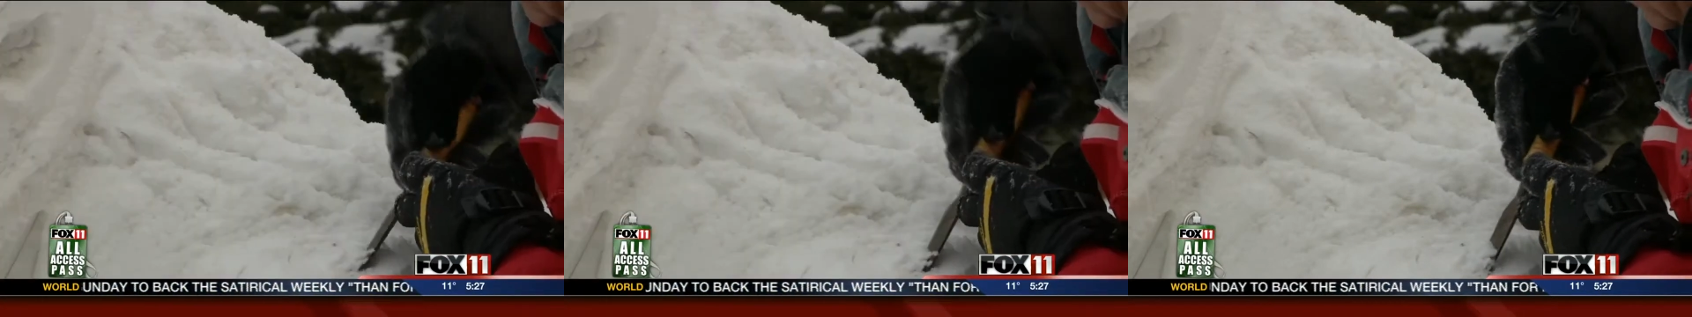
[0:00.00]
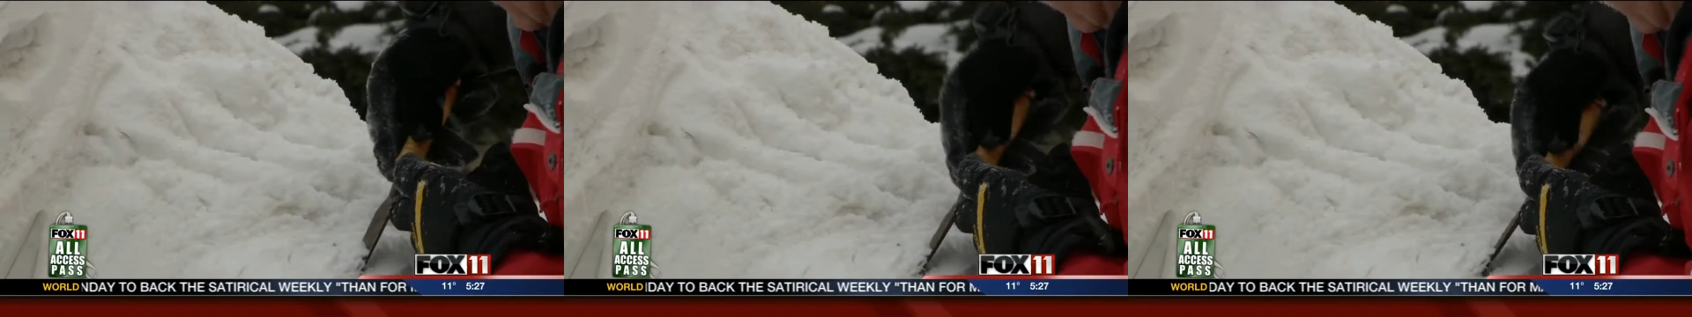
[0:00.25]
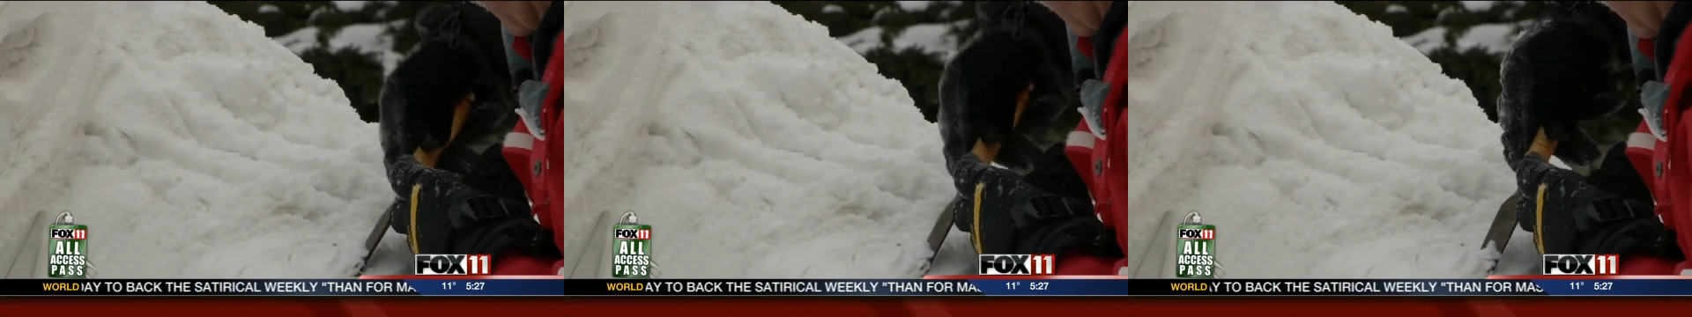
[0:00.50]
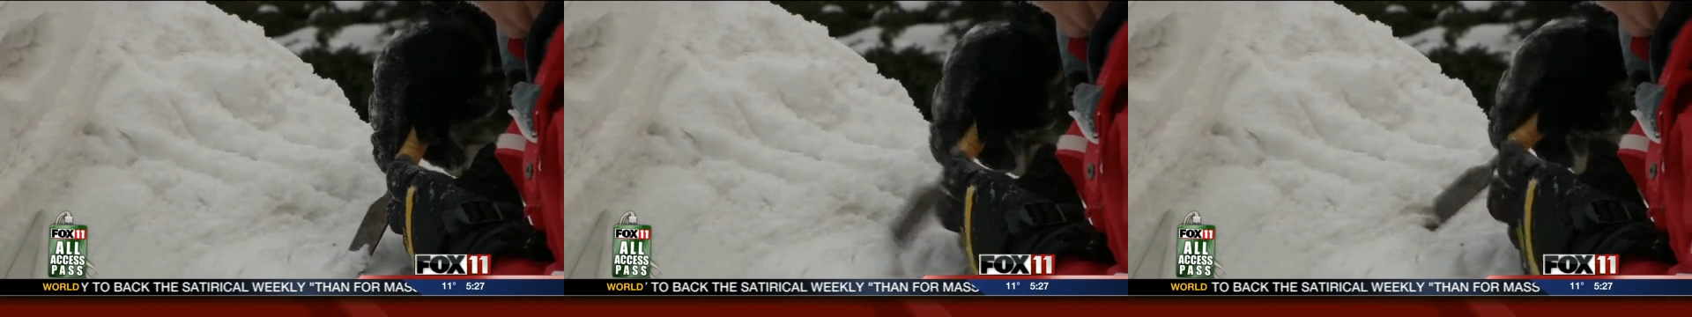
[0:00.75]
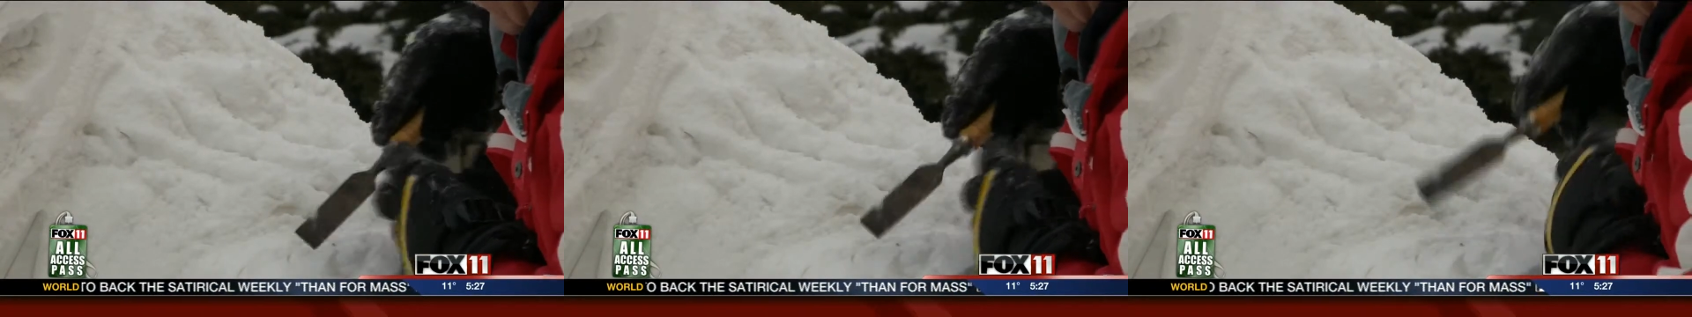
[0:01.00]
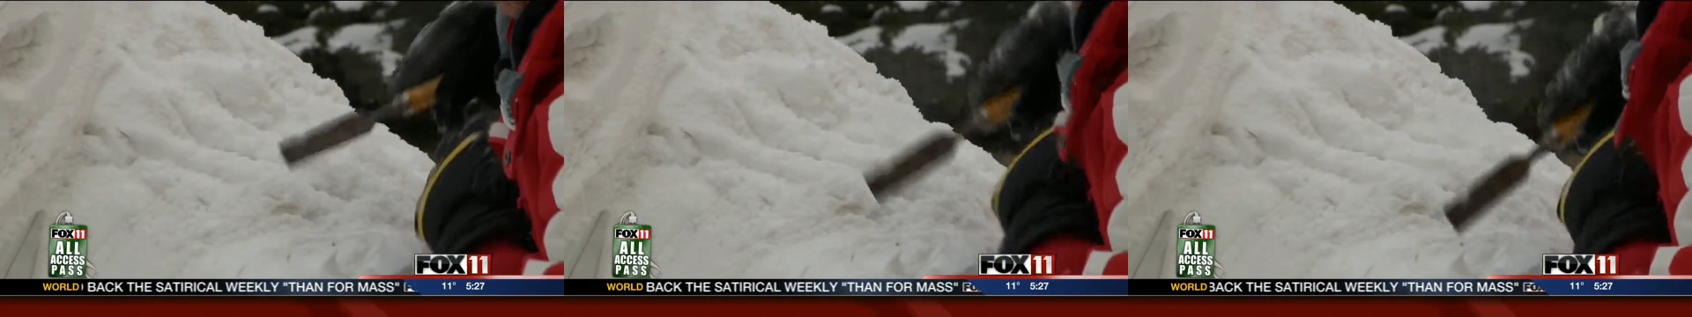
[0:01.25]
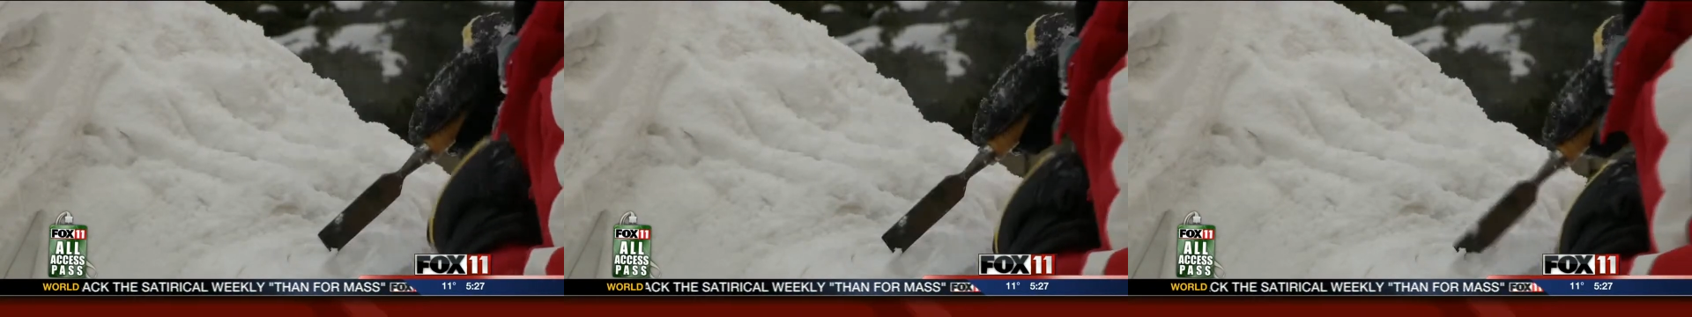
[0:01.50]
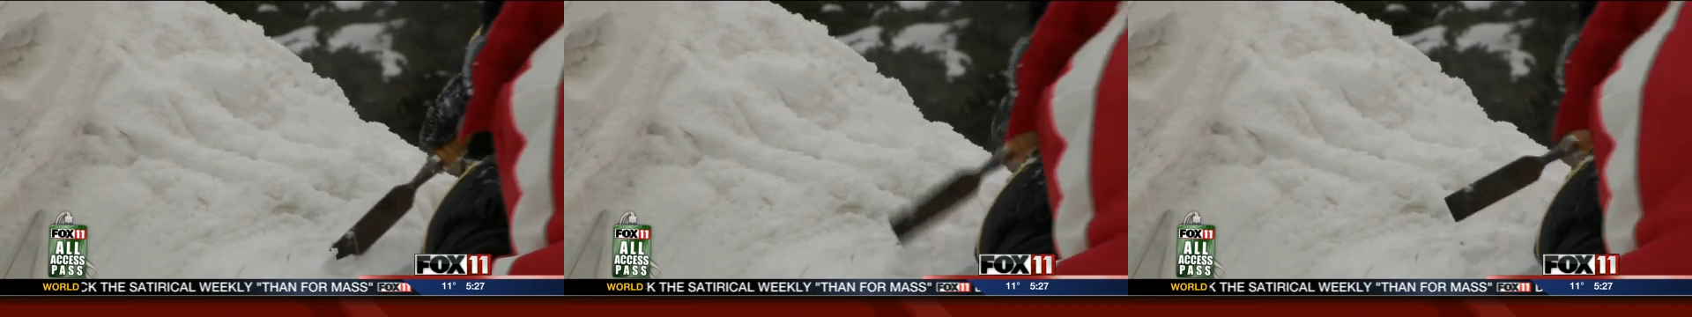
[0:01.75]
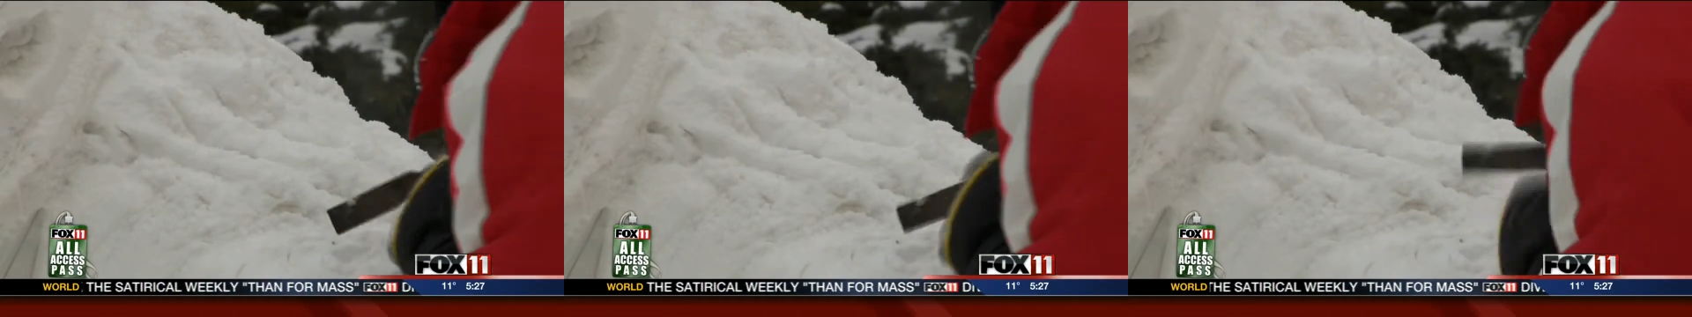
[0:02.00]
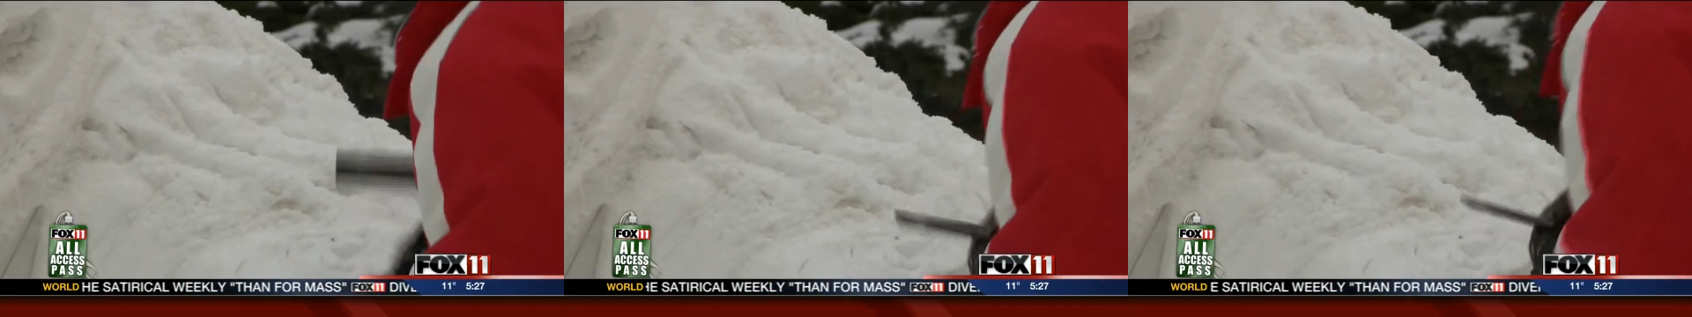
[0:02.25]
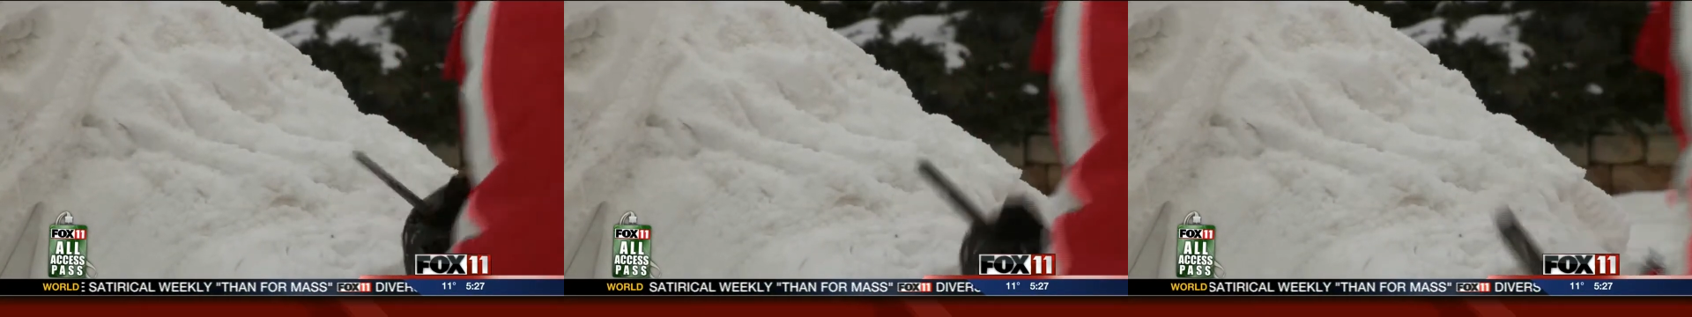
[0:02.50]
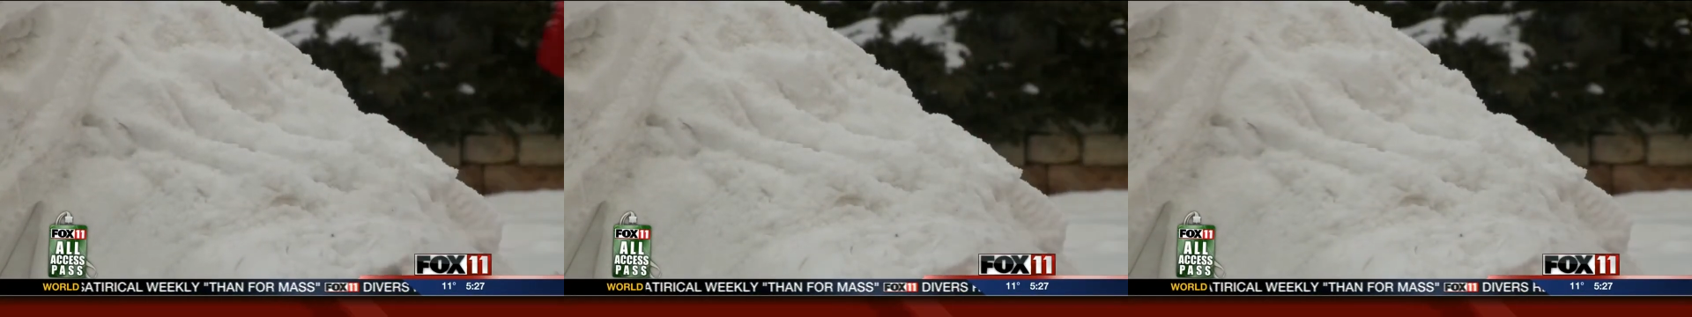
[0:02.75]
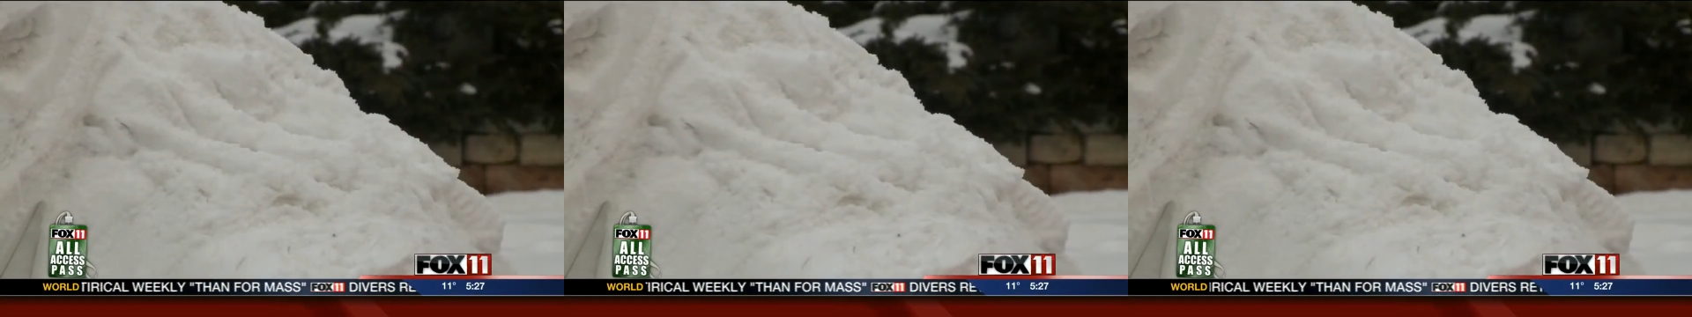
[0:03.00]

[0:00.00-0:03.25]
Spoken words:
No face is visible, so there are no lips to read.